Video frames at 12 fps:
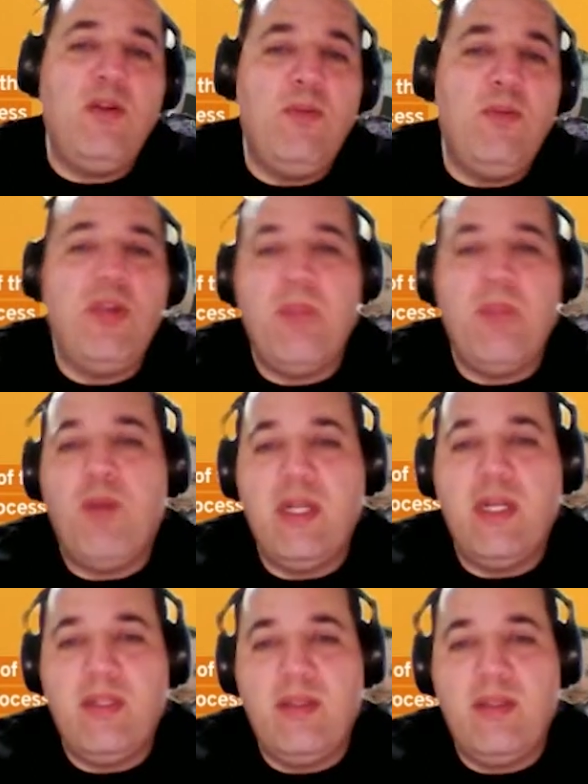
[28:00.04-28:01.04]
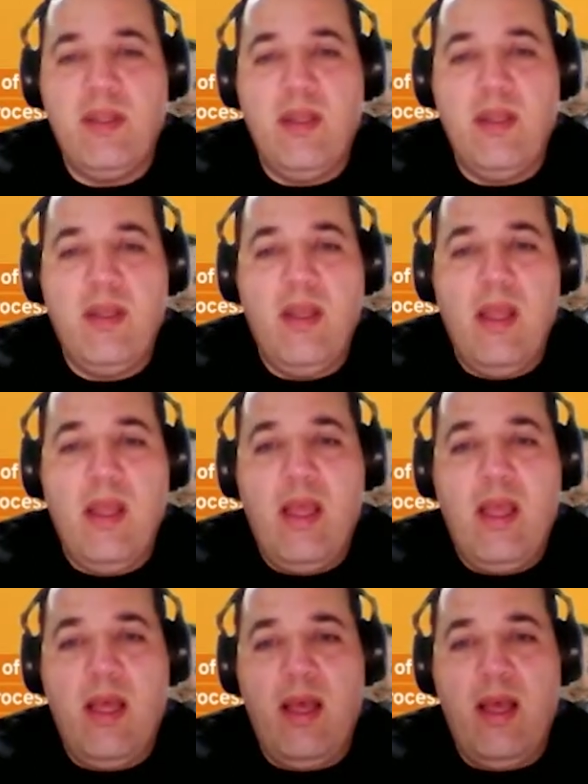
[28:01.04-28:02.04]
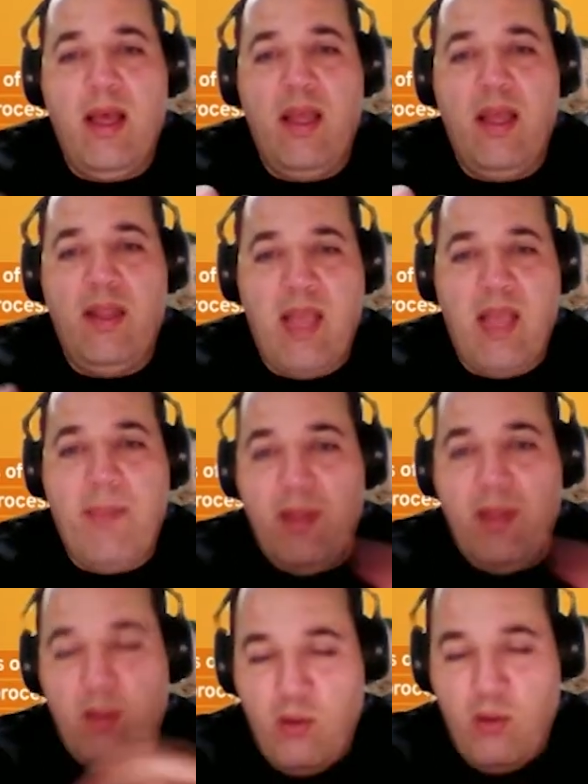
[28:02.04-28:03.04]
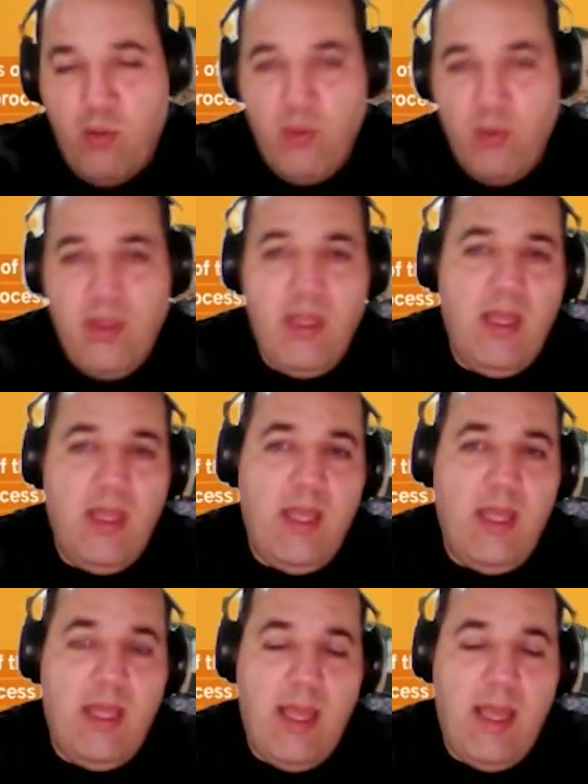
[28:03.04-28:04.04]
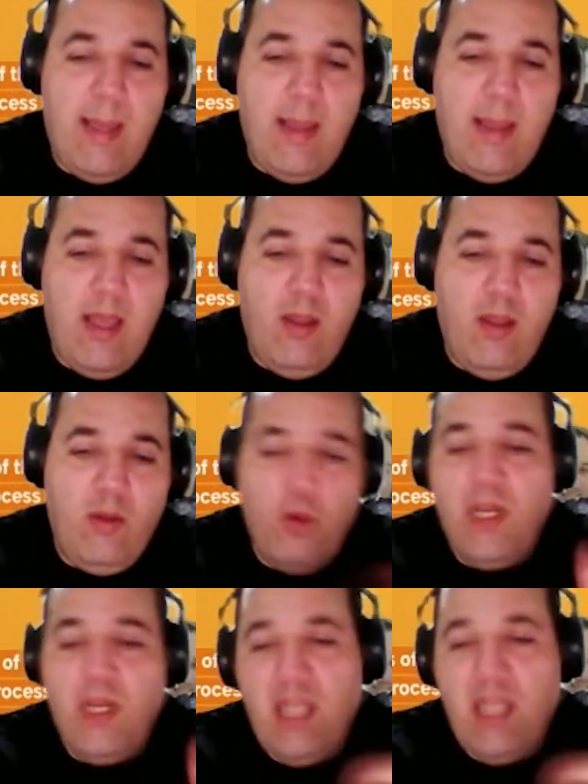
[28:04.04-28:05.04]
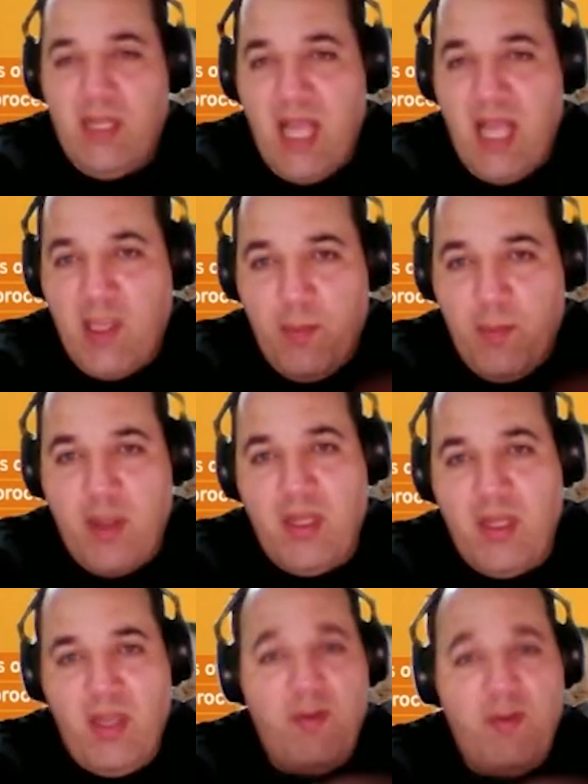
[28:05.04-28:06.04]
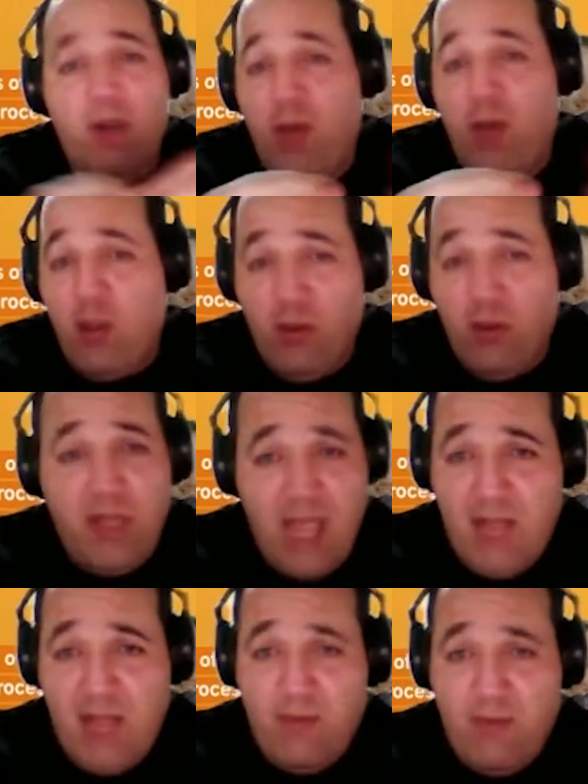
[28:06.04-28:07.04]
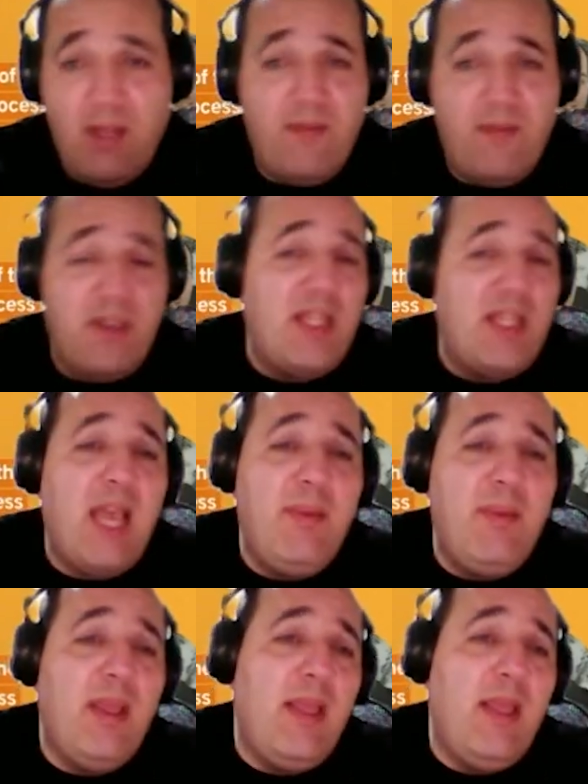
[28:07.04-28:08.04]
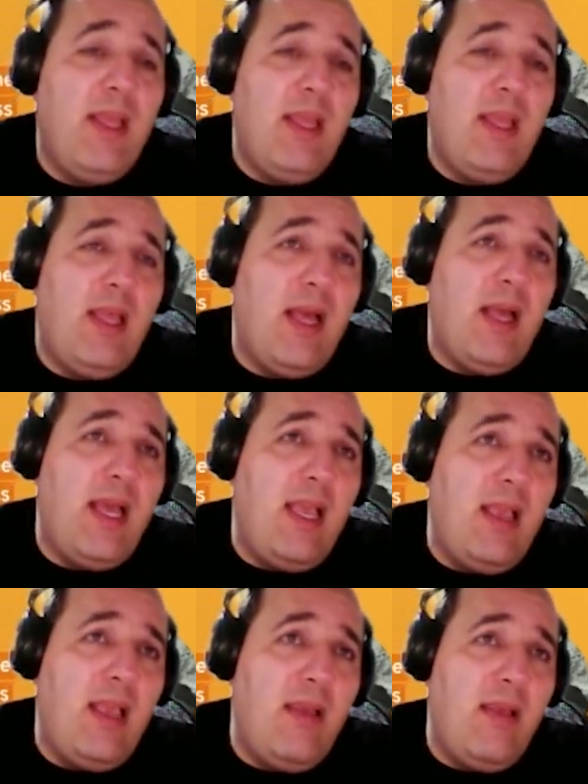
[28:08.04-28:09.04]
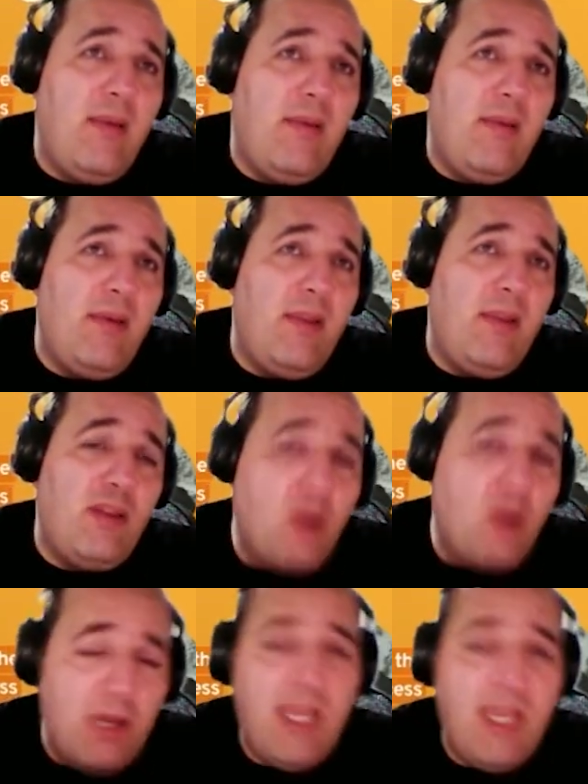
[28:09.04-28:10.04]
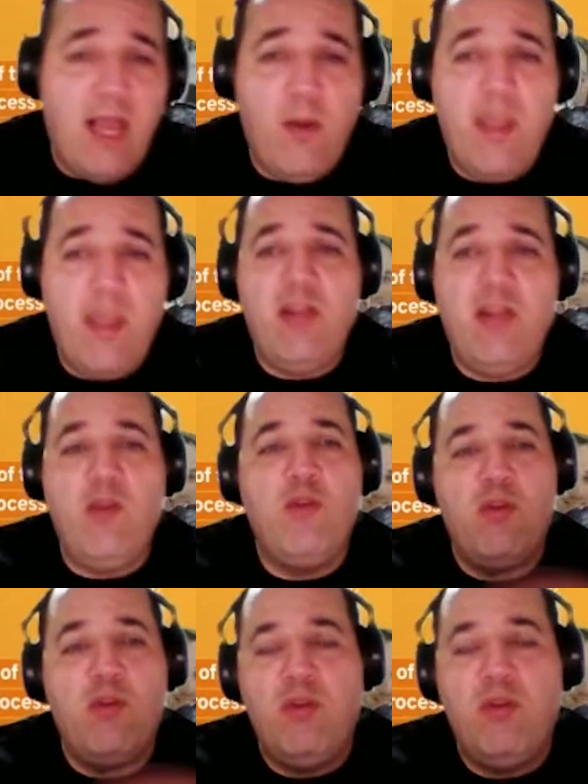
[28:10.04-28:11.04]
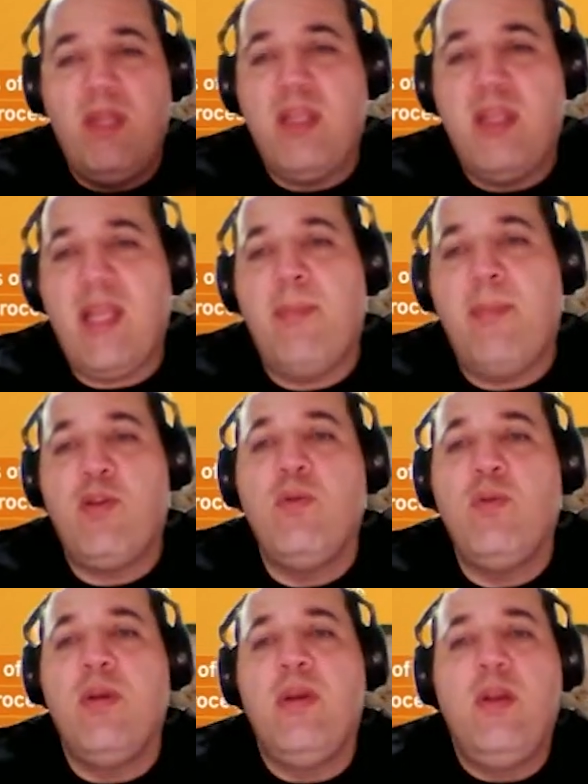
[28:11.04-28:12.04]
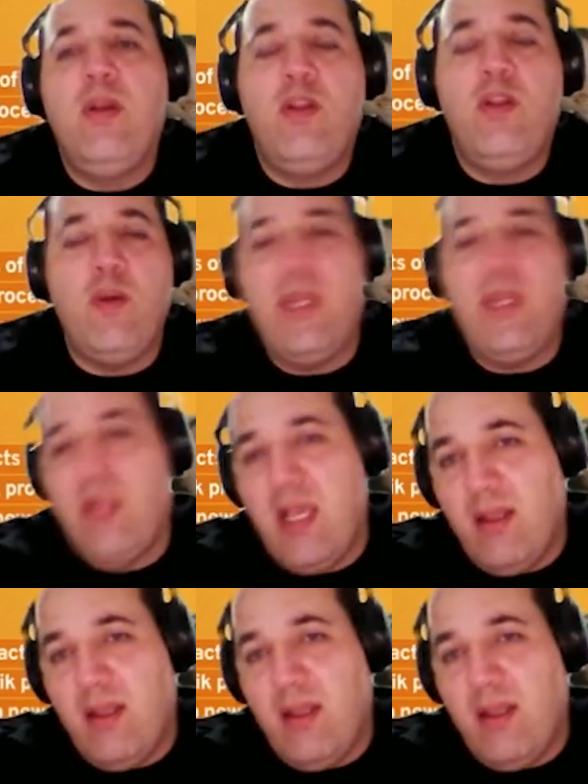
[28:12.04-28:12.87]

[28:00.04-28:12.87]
most important step to do during the static process. If you are going to do static for the first time, I strongly recommend you to do this step to understand